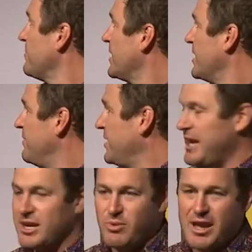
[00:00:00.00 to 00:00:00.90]
if you can
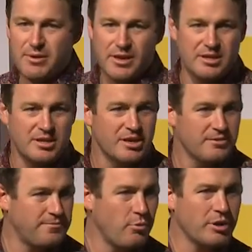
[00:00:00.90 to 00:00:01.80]
get away with it.
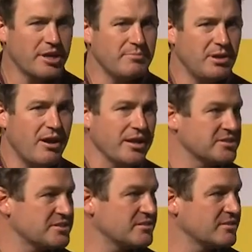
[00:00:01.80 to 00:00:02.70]
Fraud and compliance.